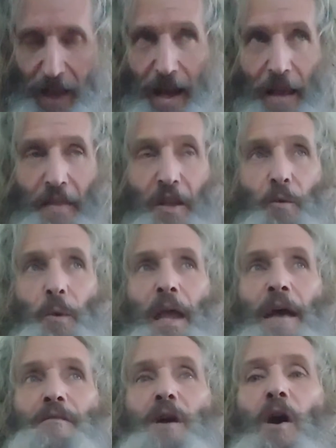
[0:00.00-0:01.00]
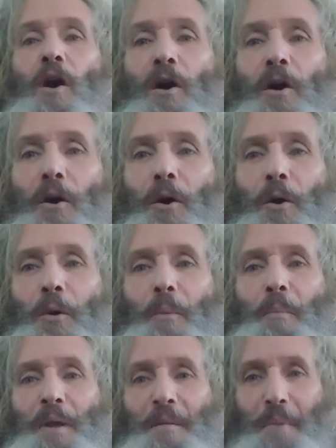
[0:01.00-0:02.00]
I think we have all
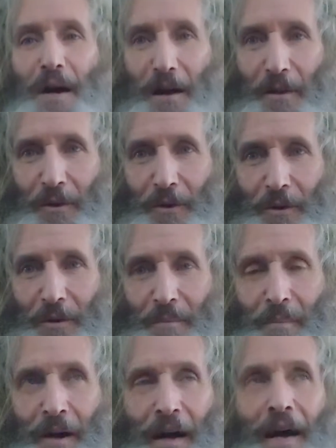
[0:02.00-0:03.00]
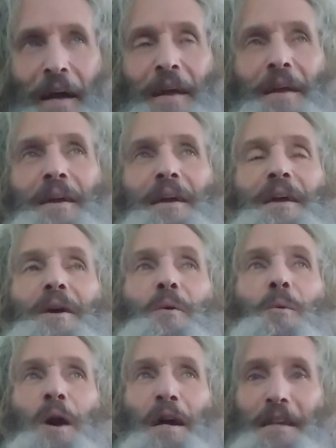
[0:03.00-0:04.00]
been bothered by
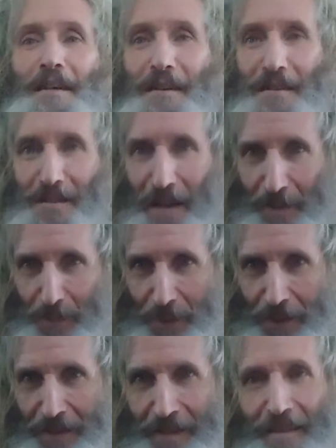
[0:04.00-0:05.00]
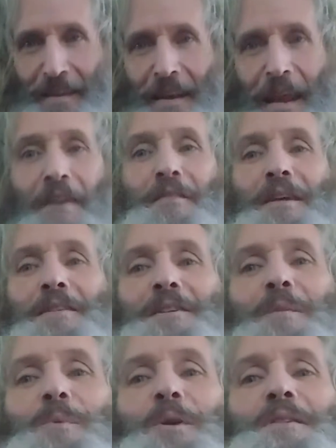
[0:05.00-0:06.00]
walking on a sidewalk and having
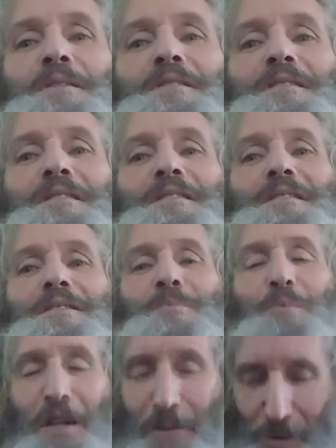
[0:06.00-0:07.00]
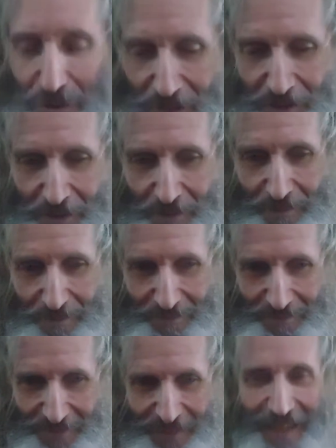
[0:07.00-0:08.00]
someone's sprinkler system
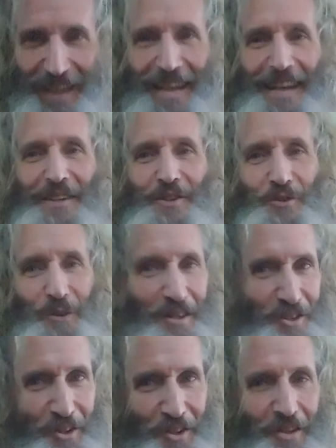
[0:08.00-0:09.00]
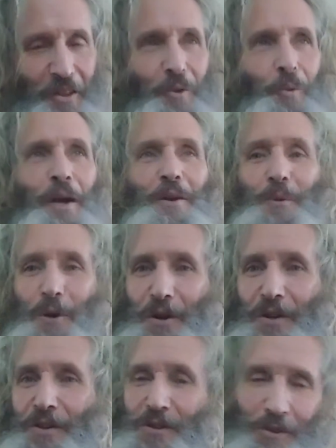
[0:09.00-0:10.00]
drench us on the way to
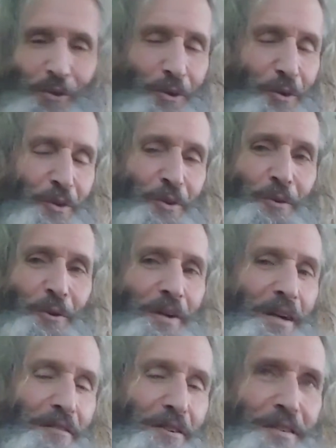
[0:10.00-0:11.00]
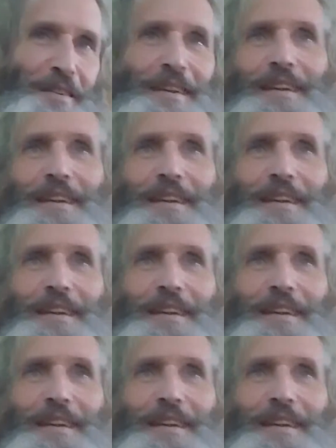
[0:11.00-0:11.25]
work or school or wherever.